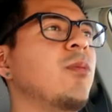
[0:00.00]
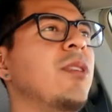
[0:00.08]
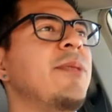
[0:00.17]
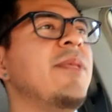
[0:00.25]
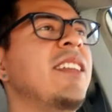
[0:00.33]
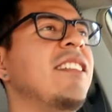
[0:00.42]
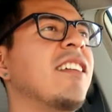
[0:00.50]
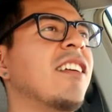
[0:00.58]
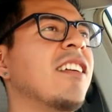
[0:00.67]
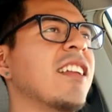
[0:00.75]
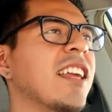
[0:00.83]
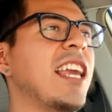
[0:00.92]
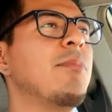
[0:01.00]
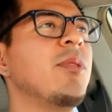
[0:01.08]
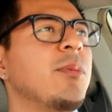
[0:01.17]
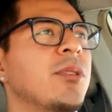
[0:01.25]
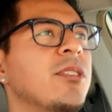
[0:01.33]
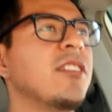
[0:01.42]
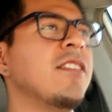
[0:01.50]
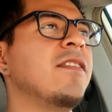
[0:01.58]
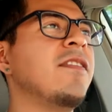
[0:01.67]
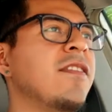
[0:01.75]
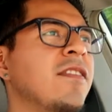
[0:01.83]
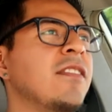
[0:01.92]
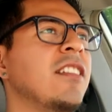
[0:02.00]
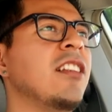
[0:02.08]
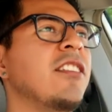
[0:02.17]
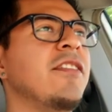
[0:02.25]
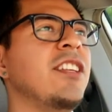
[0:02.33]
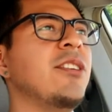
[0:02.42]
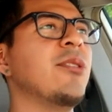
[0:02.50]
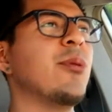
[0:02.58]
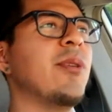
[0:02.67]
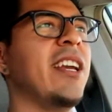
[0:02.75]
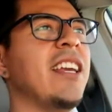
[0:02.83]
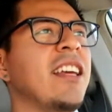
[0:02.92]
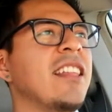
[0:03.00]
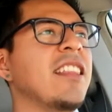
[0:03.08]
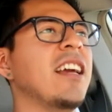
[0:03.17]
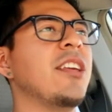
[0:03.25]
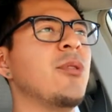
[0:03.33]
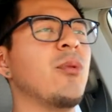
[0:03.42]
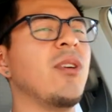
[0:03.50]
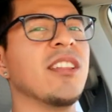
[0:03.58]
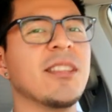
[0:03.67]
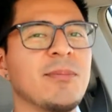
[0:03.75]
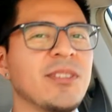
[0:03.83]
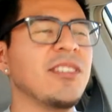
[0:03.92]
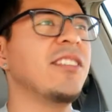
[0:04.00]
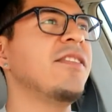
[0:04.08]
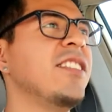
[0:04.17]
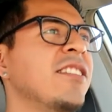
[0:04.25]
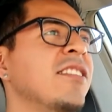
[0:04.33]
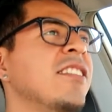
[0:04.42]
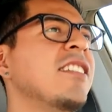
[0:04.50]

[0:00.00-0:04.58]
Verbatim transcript: women aren't capable of loving you the way that you want them to love you.